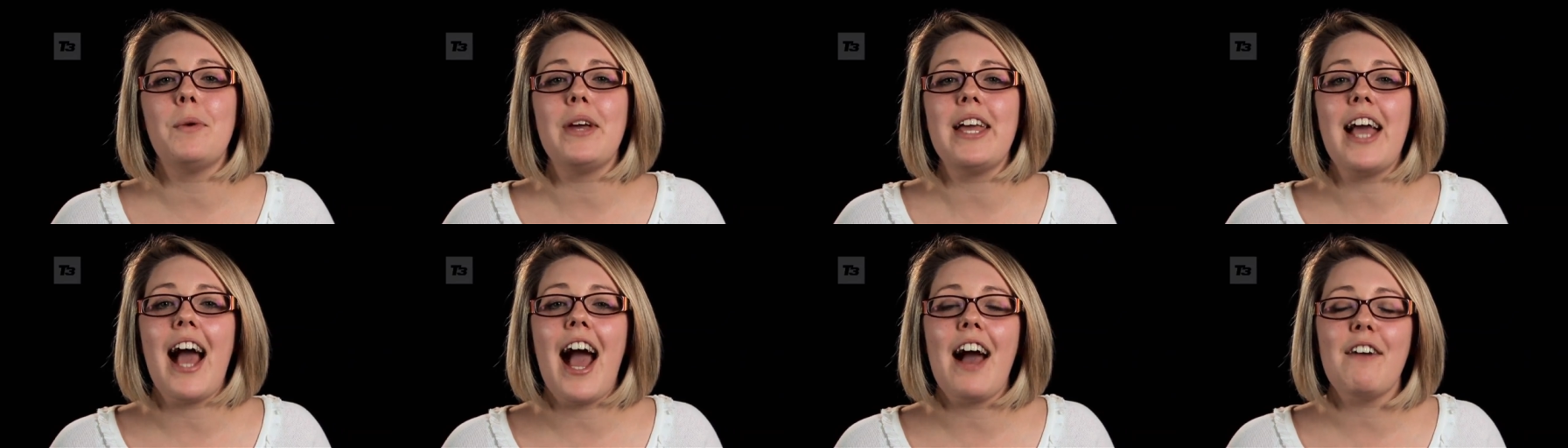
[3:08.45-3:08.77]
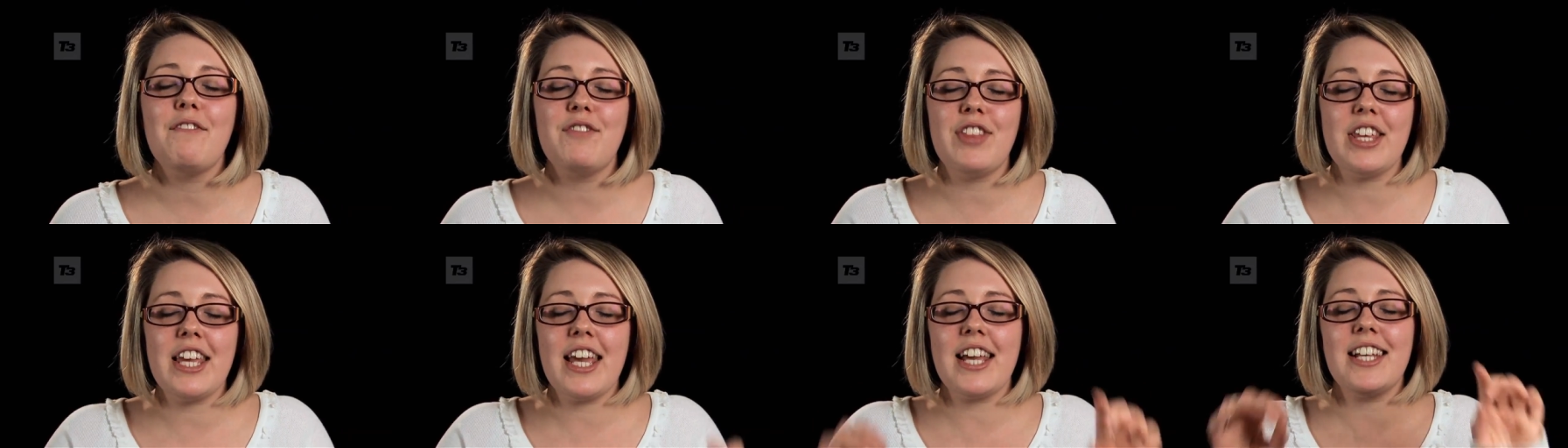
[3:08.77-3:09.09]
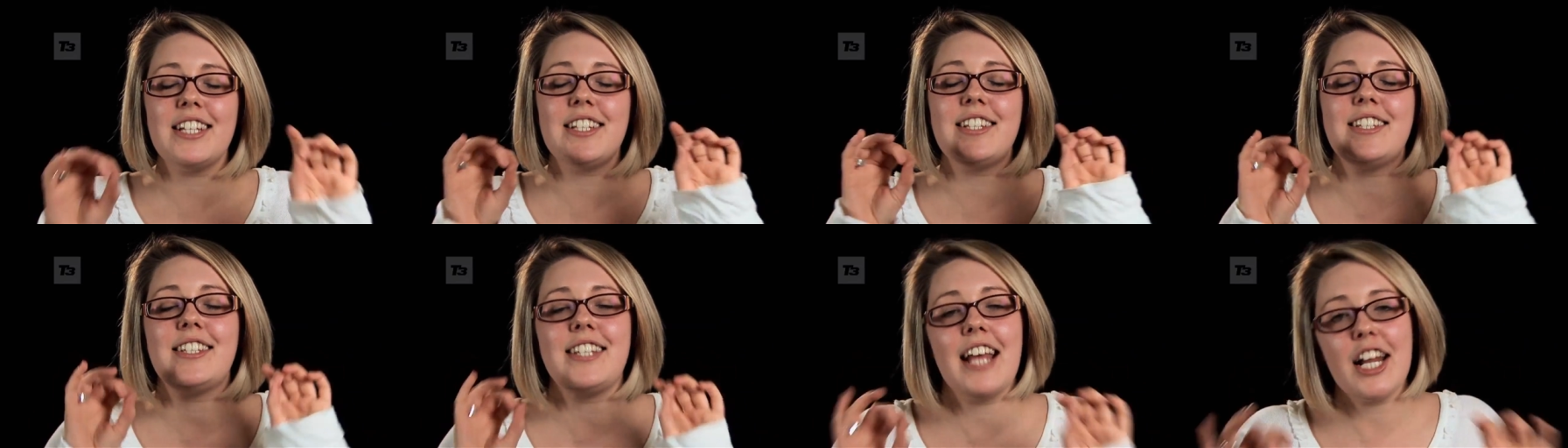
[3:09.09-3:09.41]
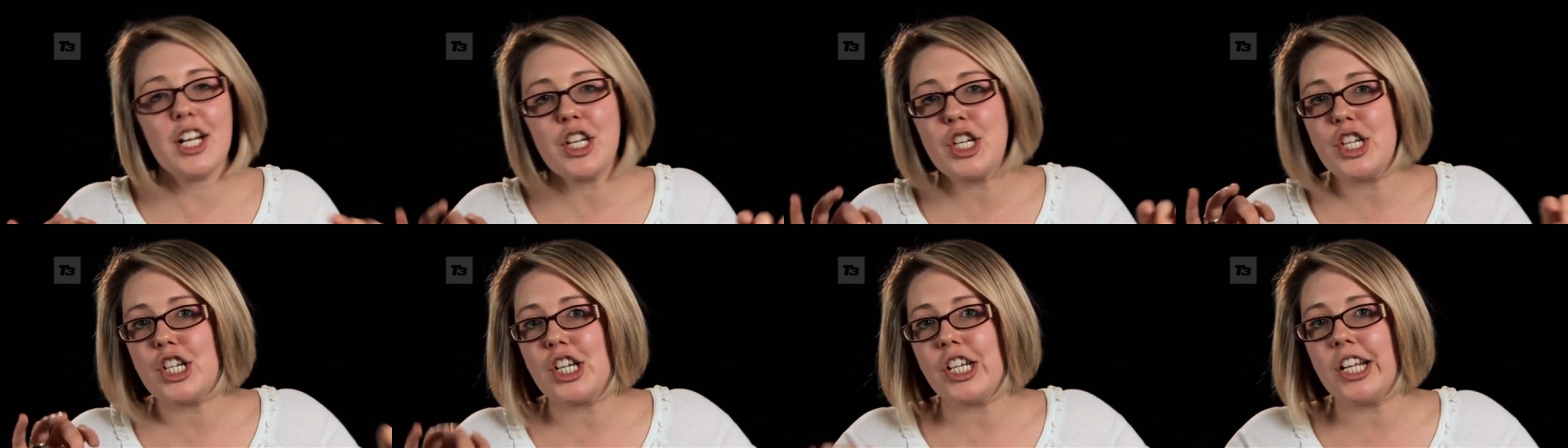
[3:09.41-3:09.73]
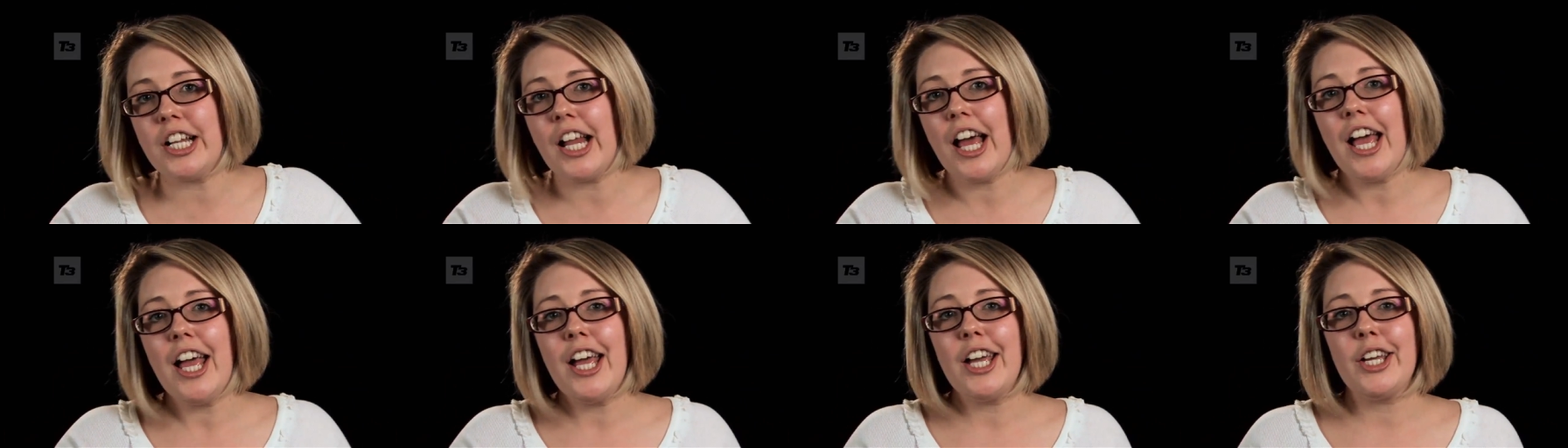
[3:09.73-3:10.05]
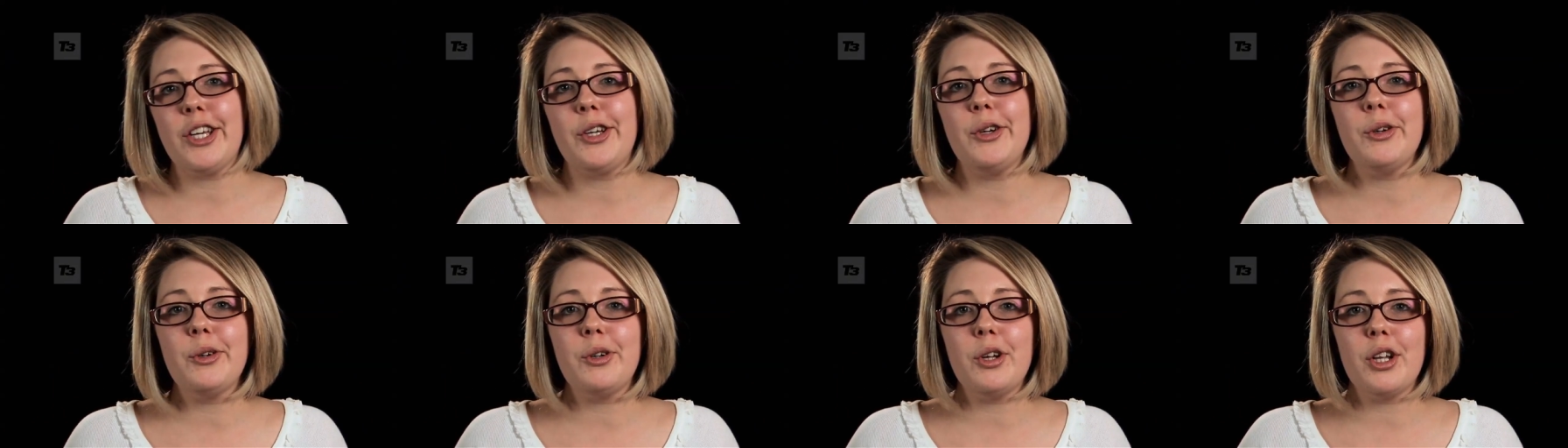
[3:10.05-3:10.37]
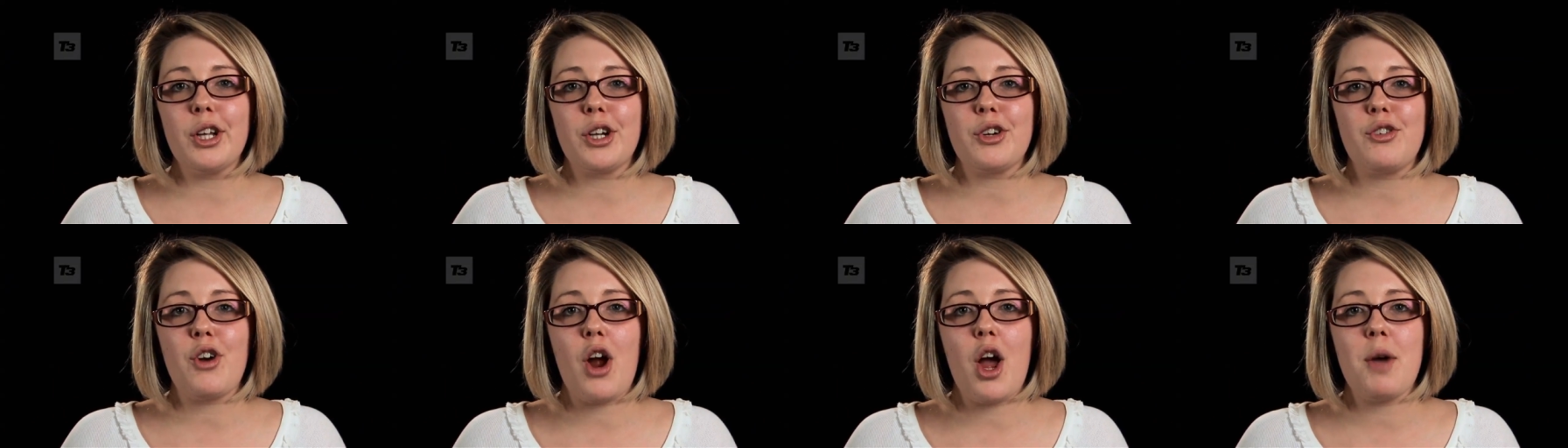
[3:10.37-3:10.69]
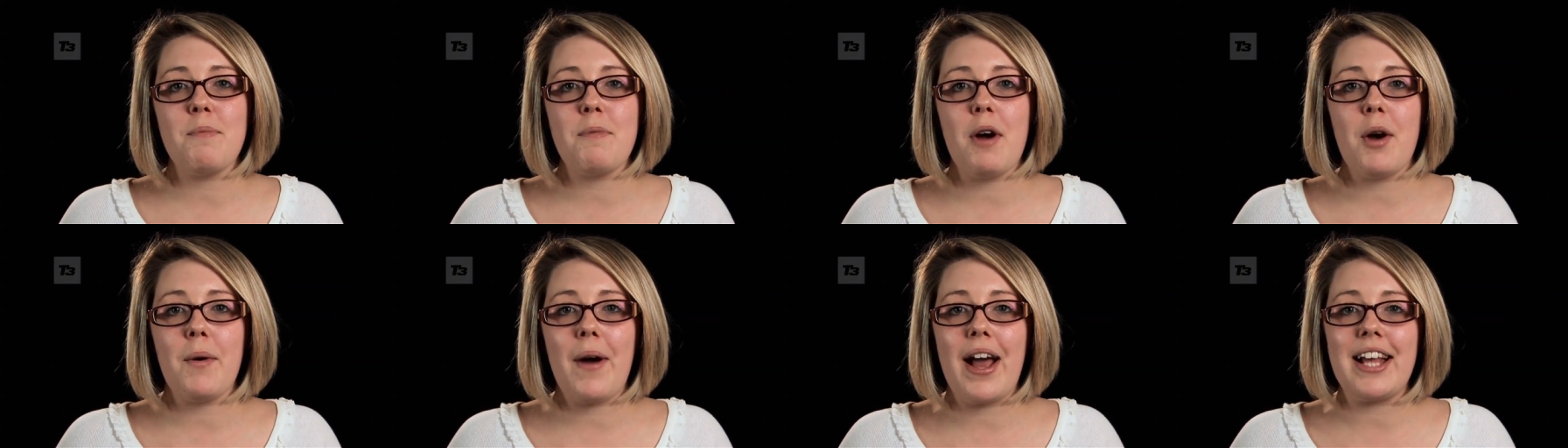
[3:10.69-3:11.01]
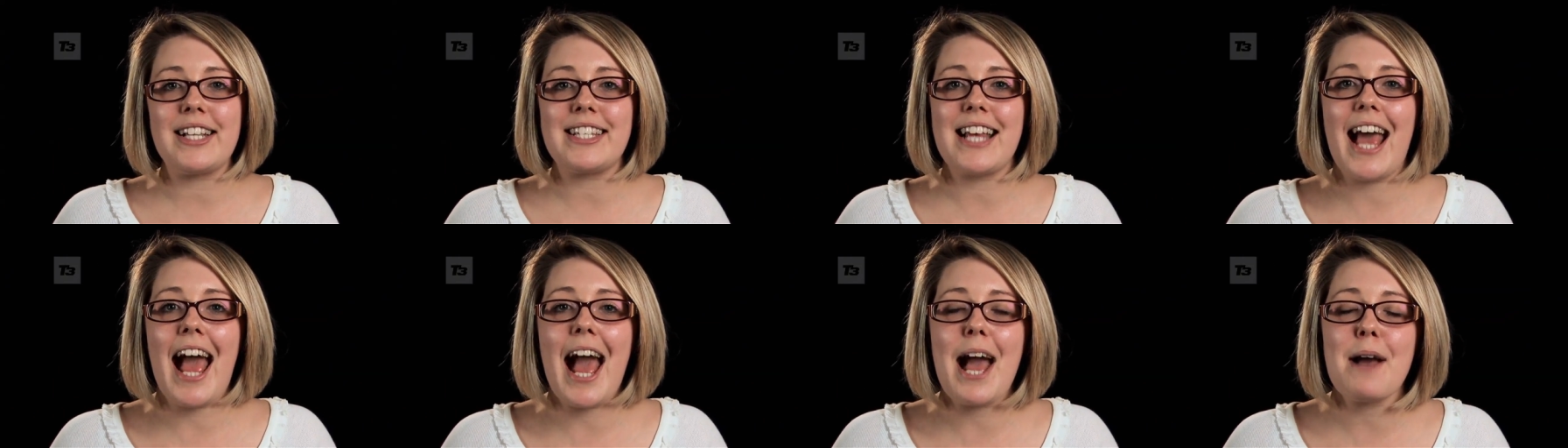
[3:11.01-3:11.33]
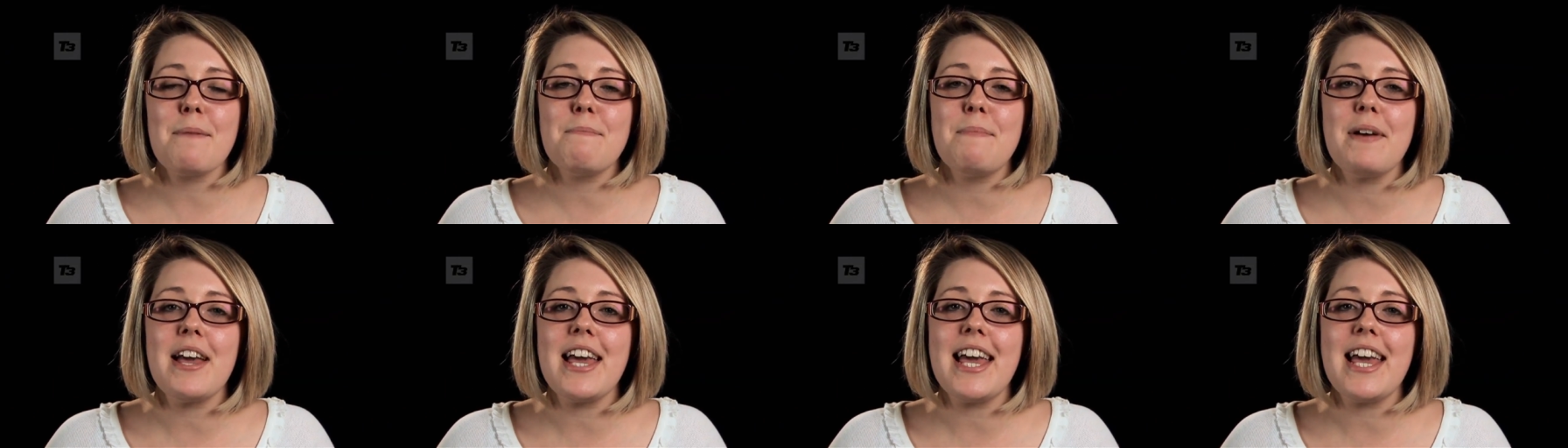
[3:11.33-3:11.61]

we have the essential Google Chrome OS app.